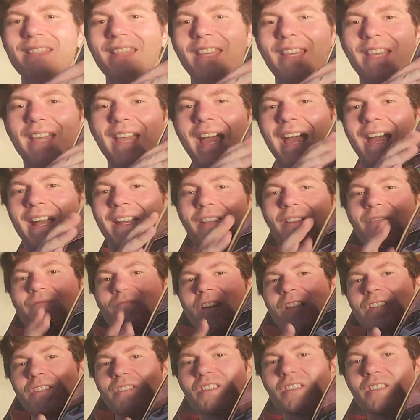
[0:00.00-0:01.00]
thing at
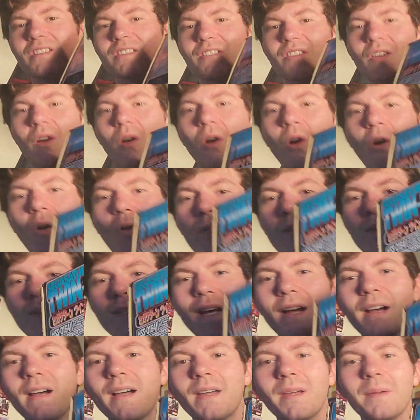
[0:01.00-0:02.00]
conventions all the
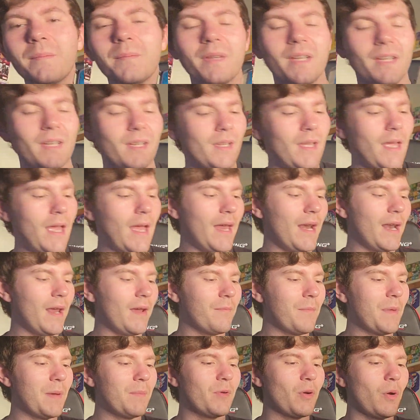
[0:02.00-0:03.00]
time, and I
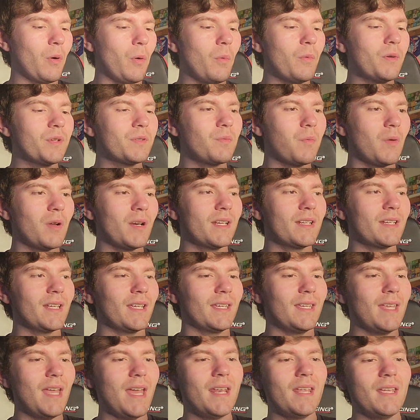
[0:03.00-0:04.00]
remember always wanting to
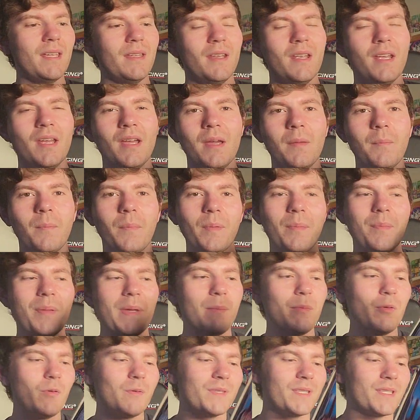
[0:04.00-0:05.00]
get it, but
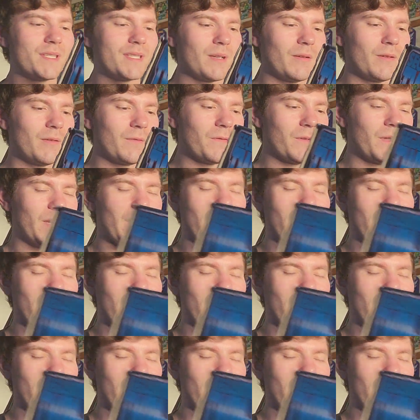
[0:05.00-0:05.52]
people would sell it for